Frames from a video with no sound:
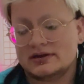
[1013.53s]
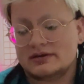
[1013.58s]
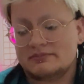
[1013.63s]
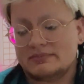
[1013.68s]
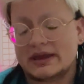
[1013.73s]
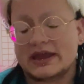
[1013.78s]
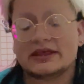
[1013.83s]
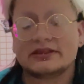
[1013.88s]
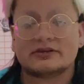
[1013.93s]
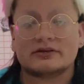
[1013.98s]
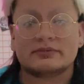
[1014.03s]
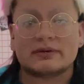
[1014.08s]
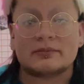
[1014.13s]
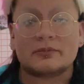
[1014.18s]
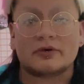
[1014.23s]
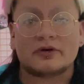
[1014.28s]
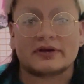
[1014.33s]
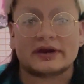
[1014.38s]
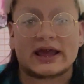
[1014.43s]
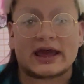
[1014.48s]
pay a little bit
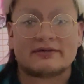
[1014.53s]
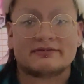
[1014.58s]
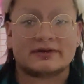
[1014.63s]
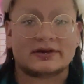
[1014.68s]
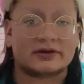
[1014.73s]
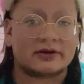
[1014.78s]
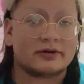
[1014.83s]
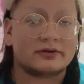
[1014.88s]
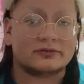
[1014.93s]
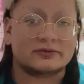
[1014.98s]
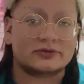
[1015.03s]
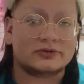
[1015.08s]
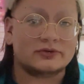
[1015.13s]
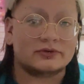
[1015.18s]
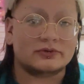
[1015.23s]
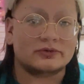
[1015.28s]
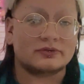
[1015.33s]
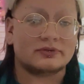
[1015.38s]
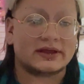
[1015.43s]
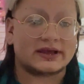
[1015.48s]
more and have it go
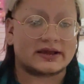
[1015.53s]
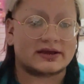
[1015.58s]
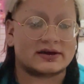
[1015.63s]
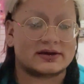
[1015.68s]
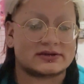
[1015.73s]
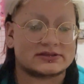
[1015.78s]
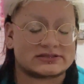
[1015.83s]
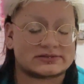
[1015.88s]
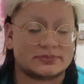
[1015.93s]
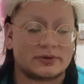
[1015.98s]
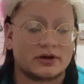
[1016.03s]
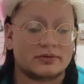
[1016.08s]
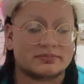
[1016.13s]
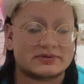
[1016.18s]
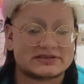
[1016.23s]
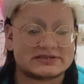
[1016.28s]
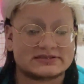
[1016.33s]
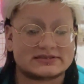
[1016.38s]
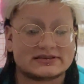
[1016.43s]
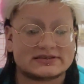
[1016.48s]
to like a small
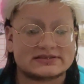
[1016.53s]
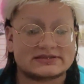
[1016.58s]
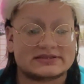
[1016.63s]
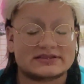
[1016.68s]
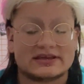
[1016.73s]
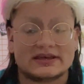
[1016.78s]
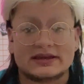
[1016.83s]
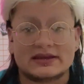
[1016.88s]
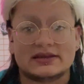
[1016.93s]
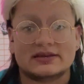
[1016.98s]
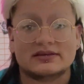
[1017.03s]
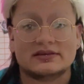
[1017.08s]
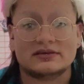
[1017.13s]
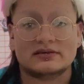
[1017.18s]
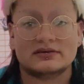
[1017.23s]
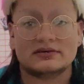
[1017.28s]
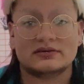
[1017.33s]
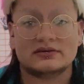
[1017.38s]
business than